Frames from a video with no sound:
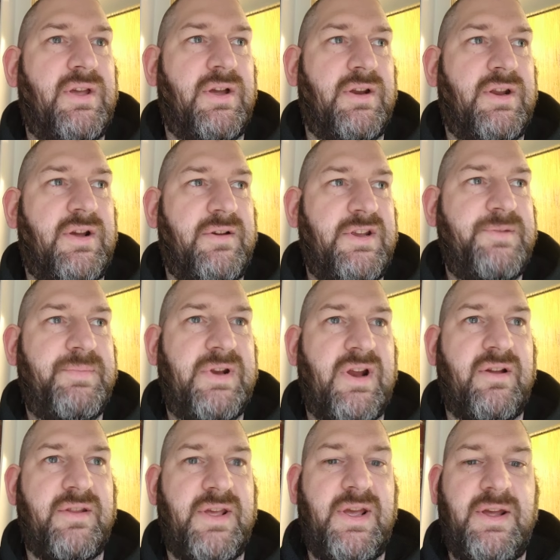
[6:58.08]
Now, he'd been
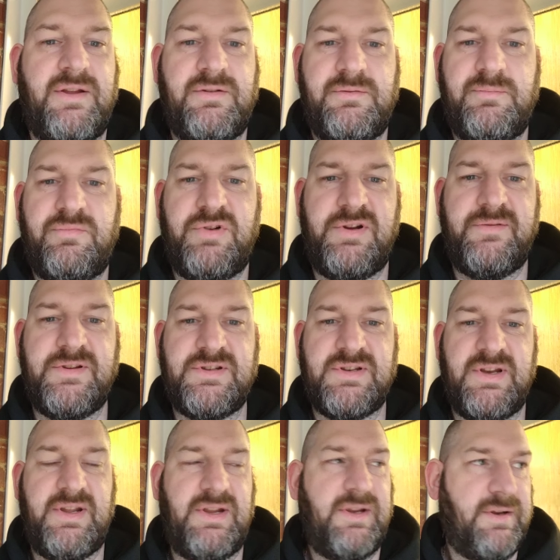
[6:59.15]
out there
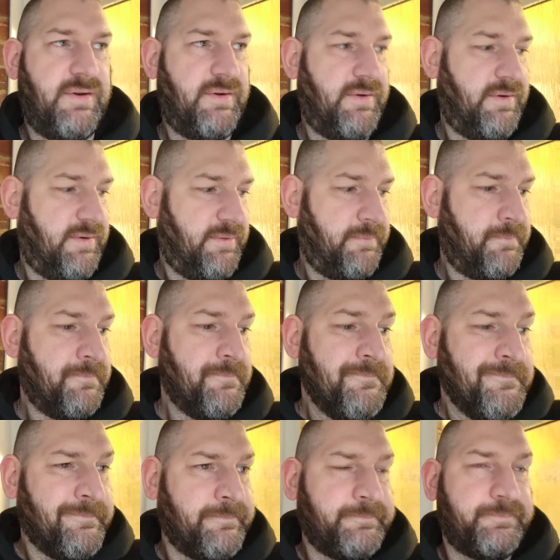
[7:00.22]
previously
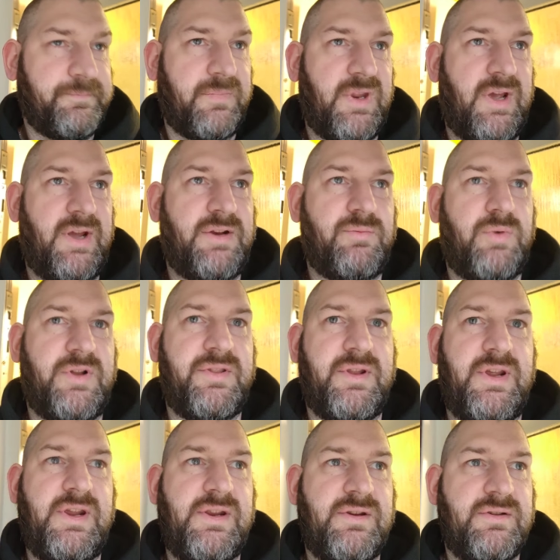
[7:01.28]
and won
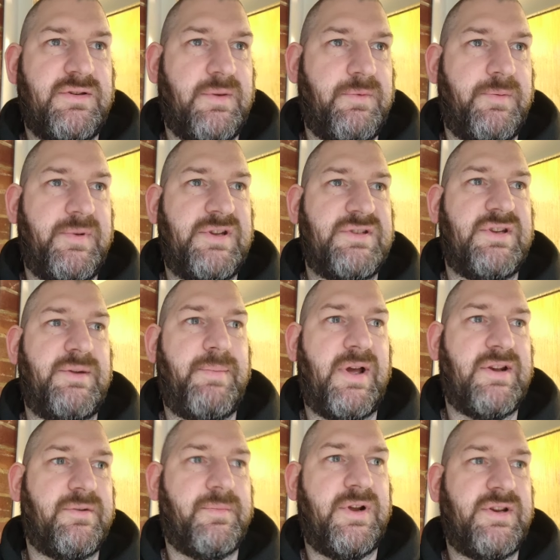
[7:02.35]
the WBC
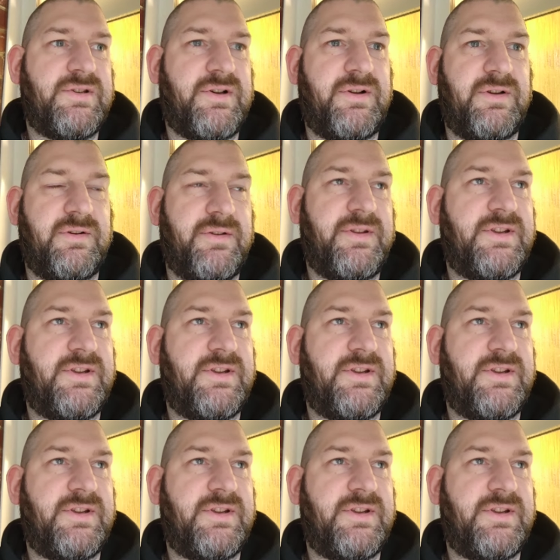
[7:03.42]
bantamweight title